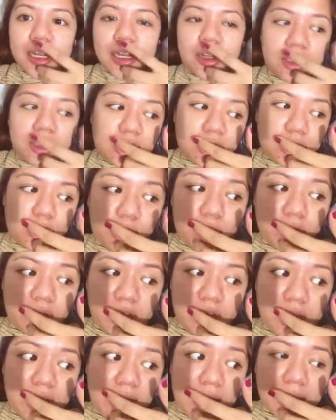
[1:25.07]
Now, the
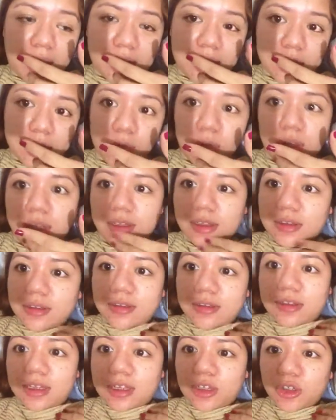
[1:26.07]
storyline is quite
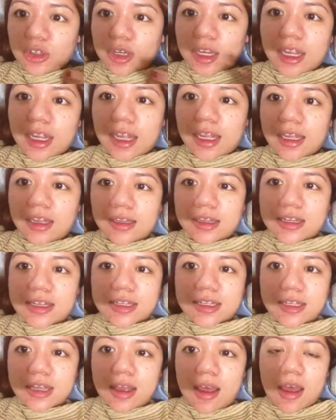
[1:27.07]
intriguing
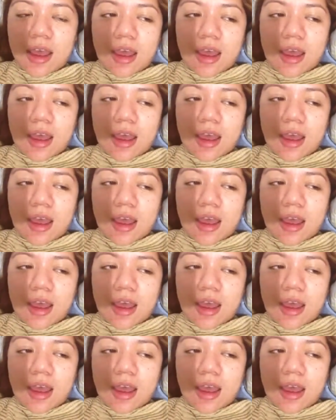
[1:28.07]
because